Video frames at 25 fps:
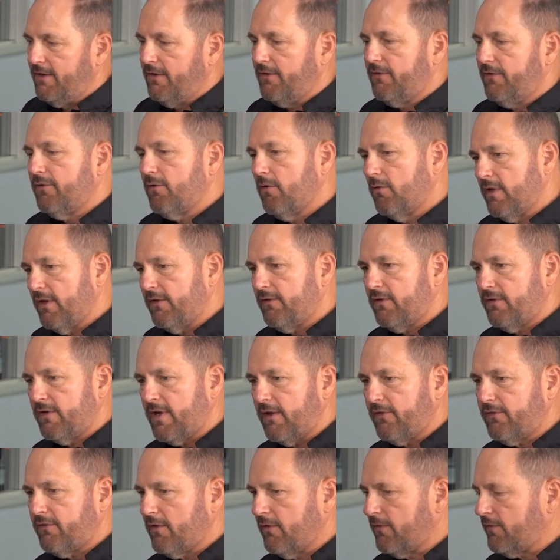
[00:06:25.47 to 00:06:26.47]
So let's
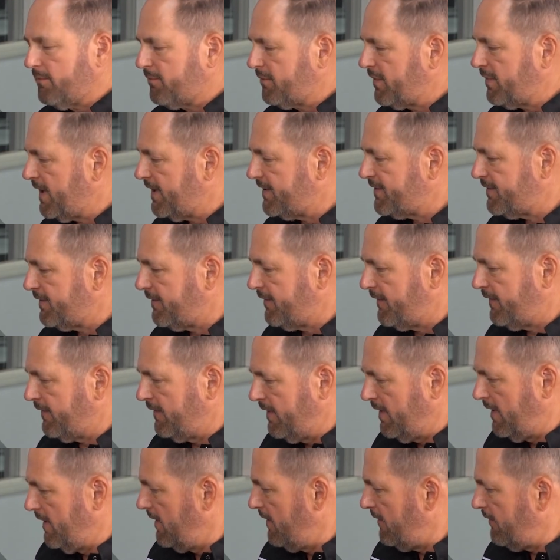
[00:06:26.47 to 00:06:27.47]
test those pressures.
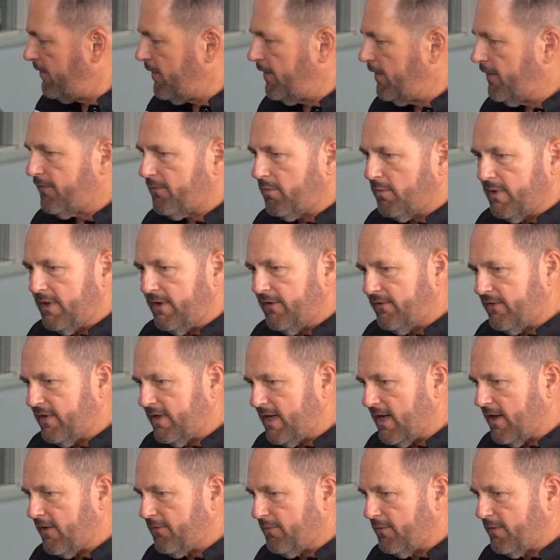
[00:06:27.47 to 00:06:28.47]
First one is to
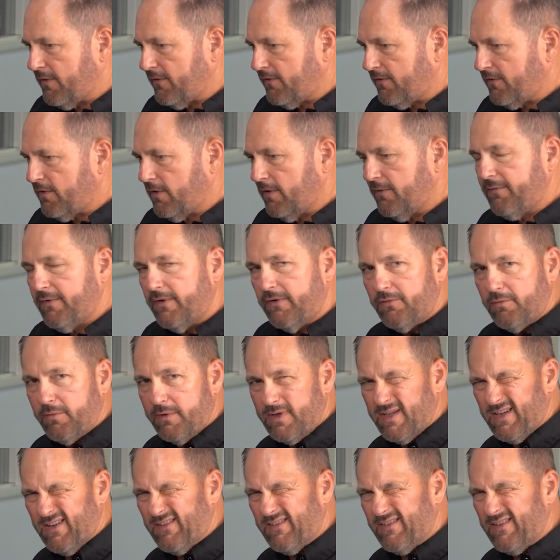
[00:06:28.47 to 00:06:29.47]
get through the surface
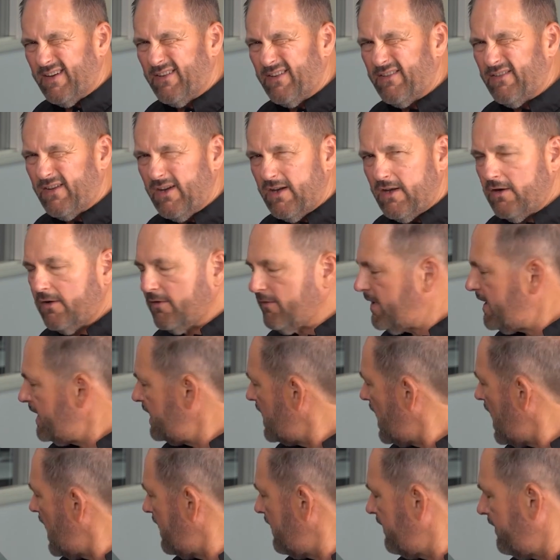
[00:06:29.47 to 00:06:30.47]
with this 60-degree
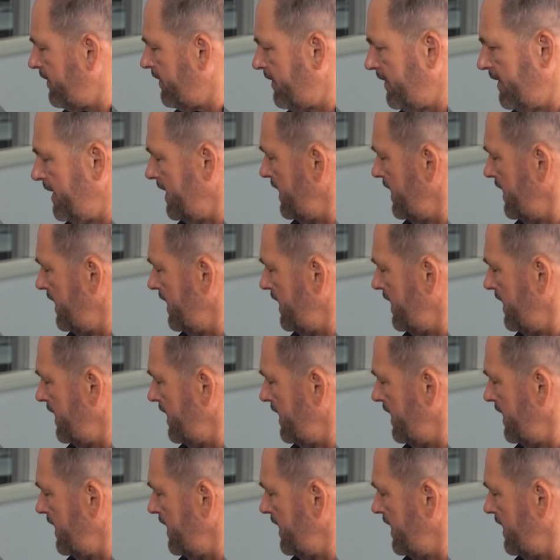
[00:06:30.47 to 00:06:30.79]
knife.